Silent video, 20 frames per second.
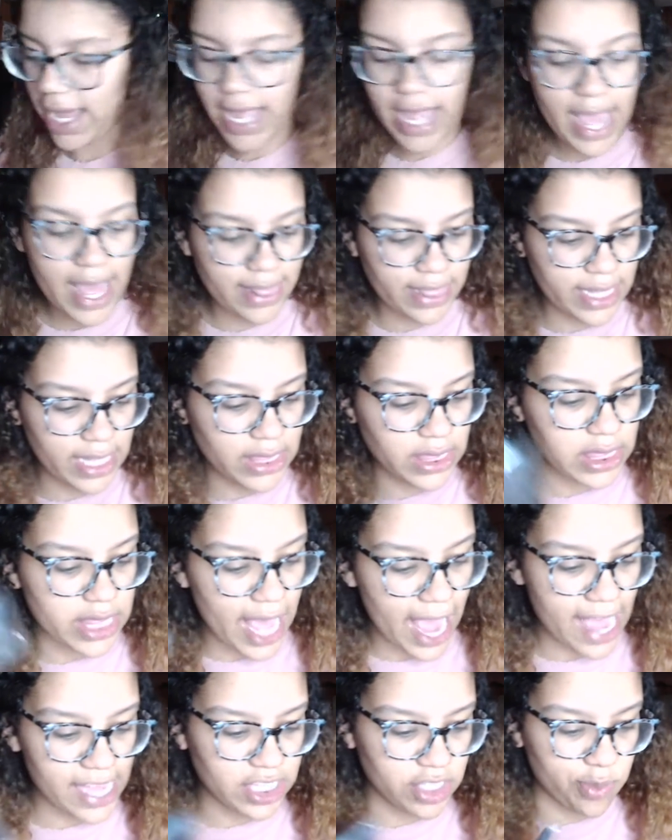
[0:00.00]
And the
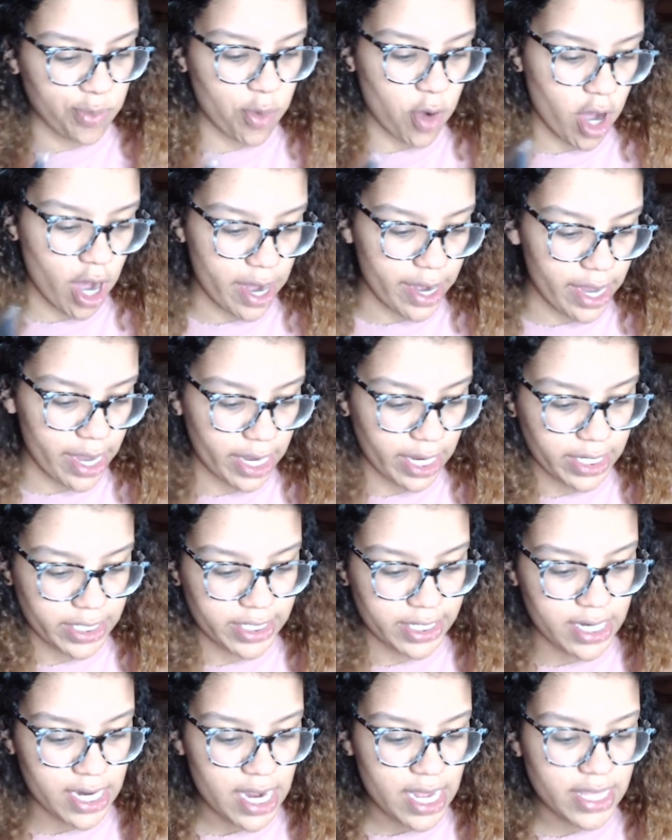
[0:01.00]
last
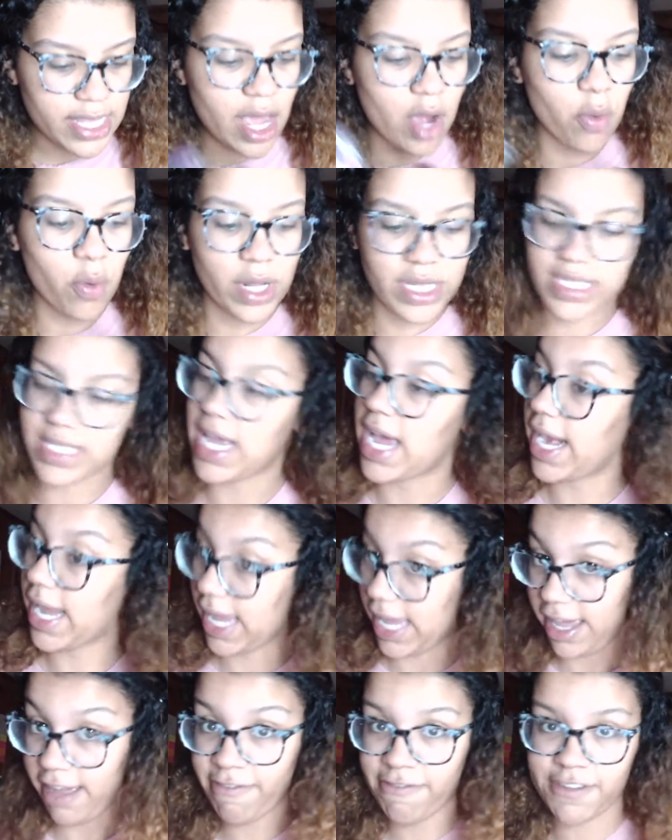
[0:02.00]
product that was not a
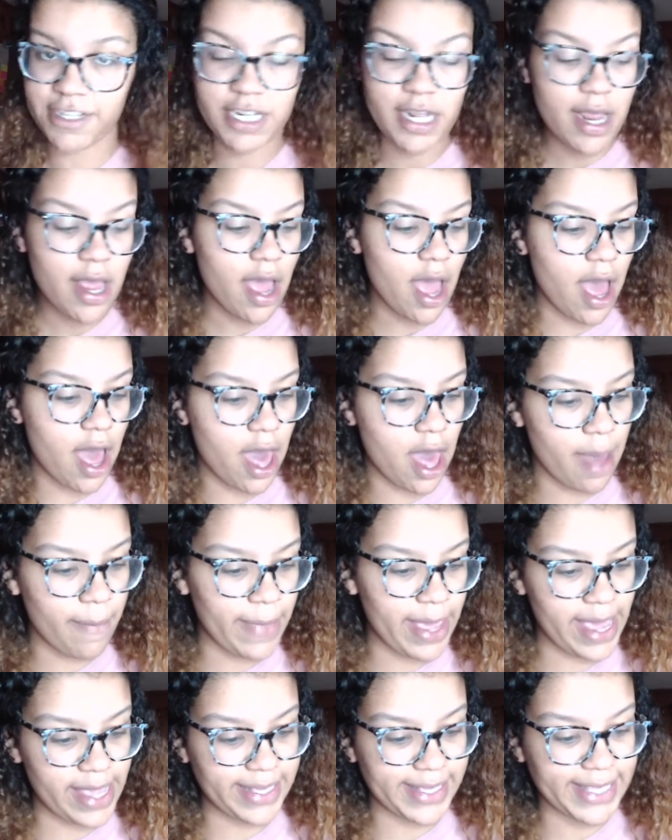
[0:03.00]
gift
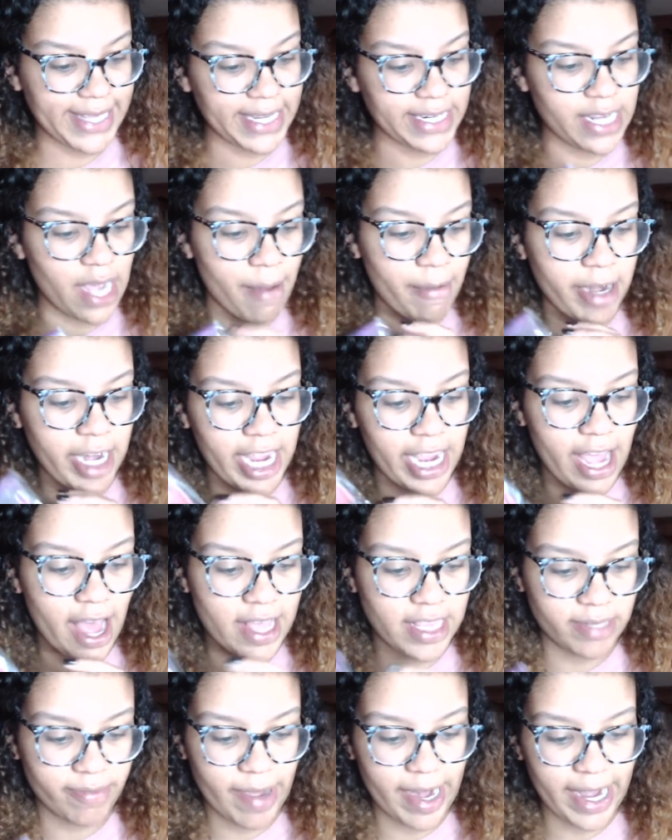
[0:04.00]
is the Dominique
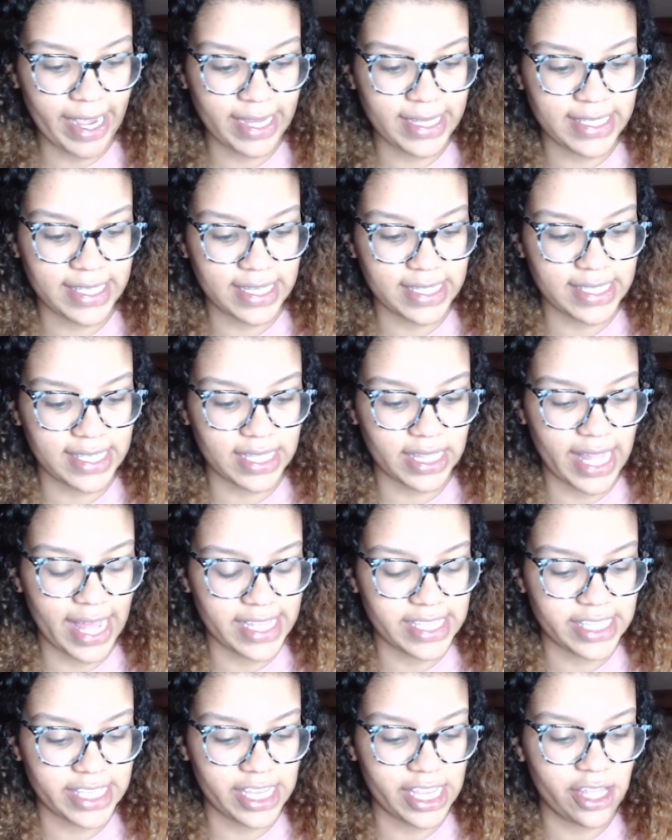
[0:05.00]
Cosmetics
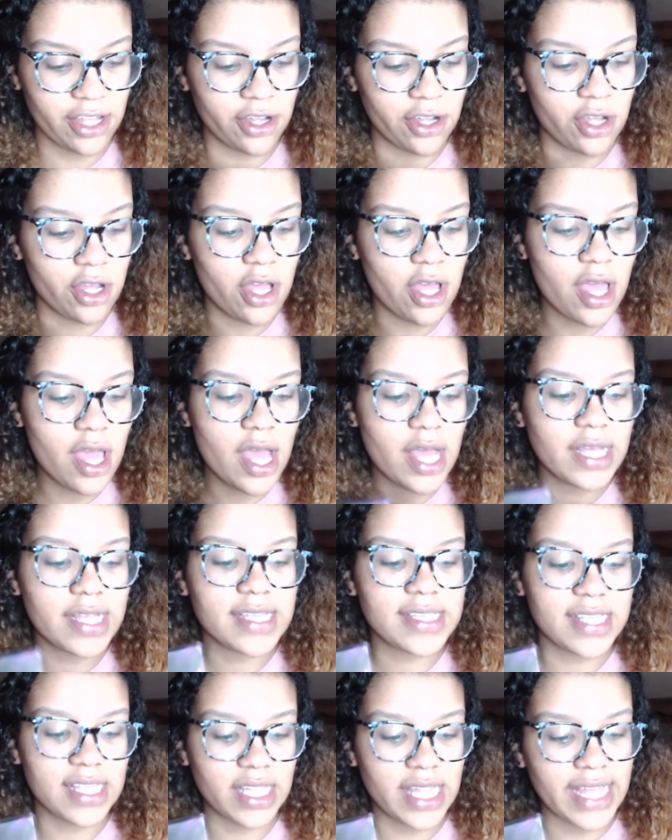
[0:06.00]
Celestial
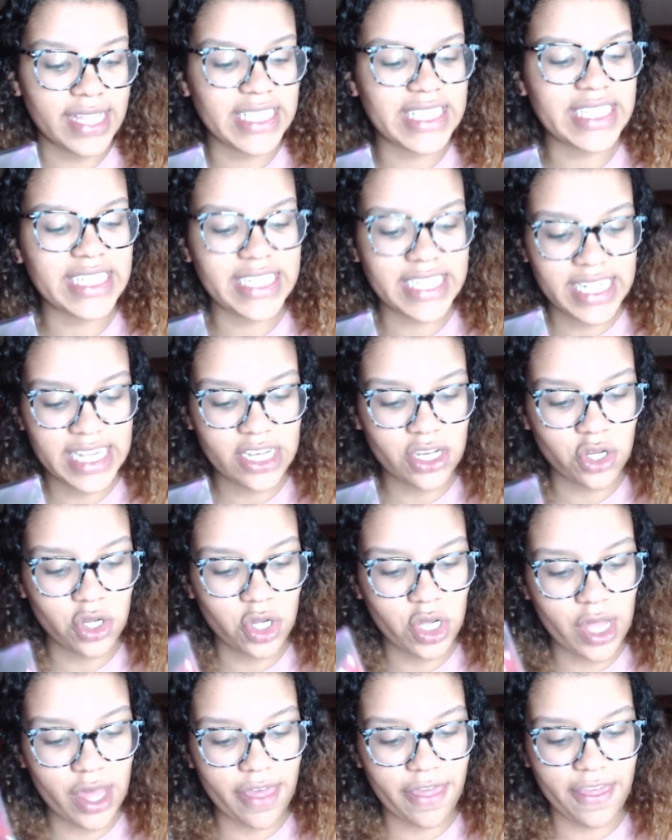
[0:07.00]

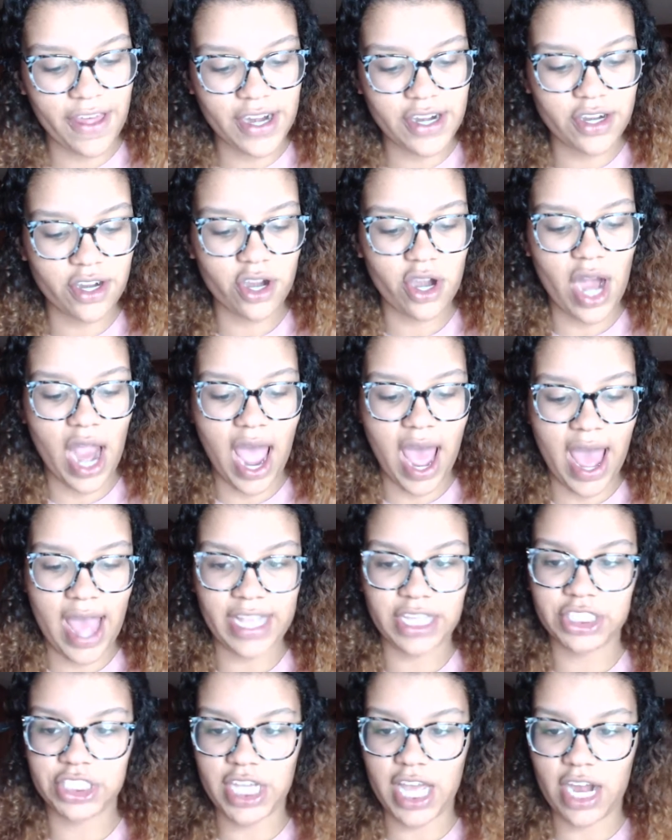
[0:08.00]
Thunder
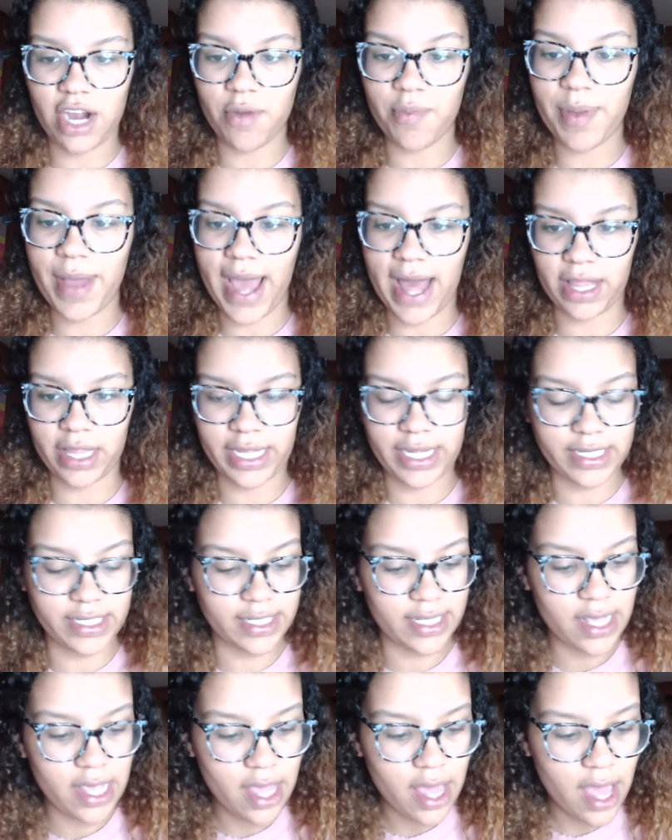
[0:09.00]
Eyeshadow Palette.
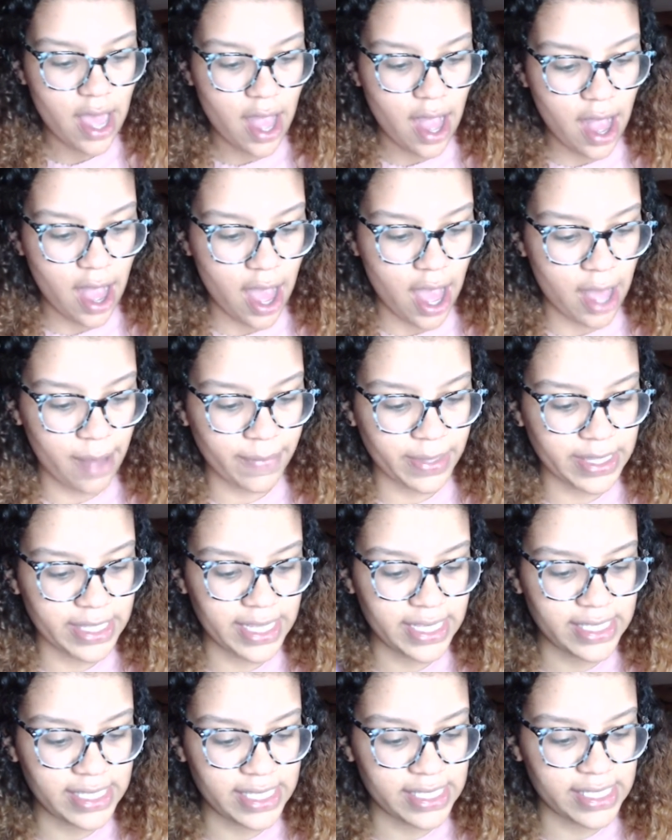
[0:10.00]

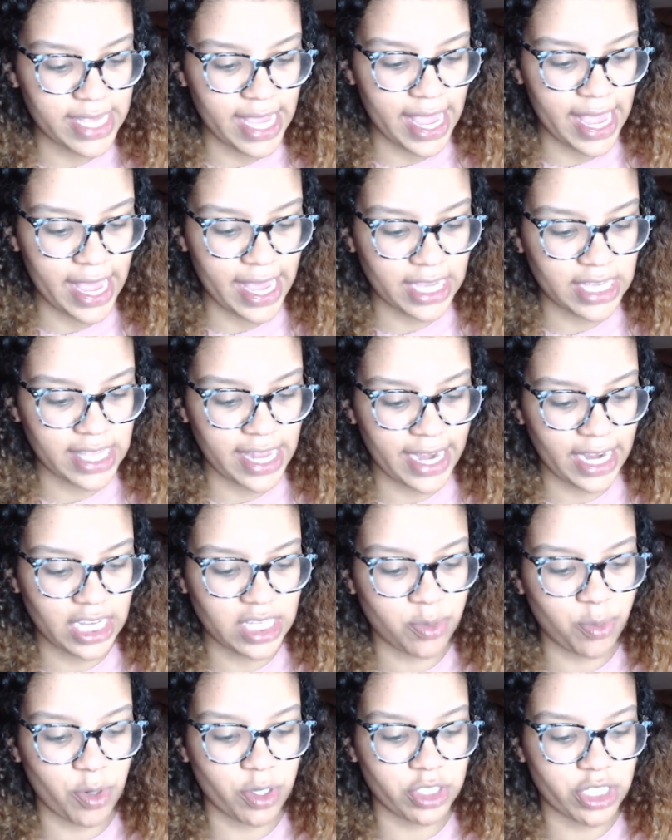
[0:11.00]
This is an
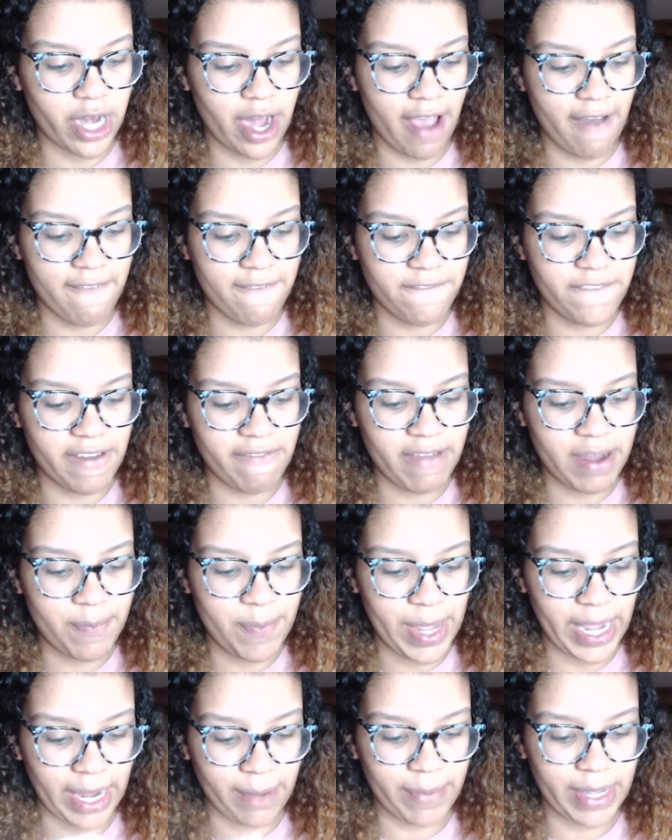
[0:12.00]
explosion of vivid
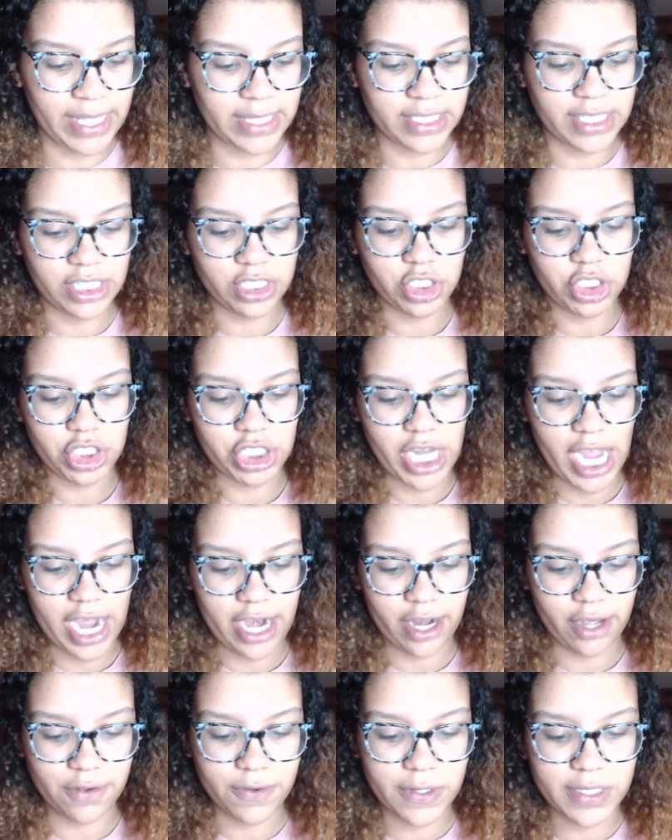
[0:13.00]
pigments and
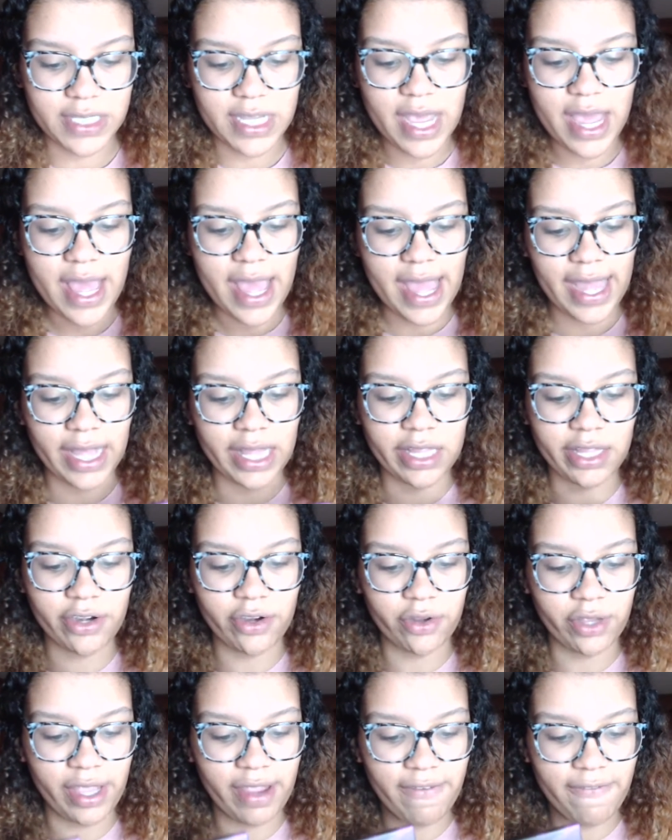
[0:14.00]
shadows and
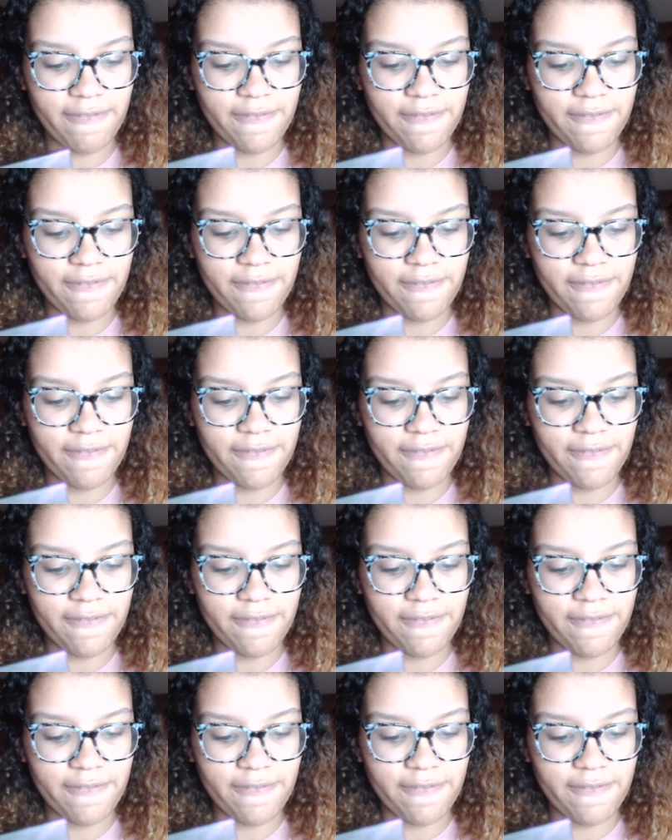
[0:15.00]
glittery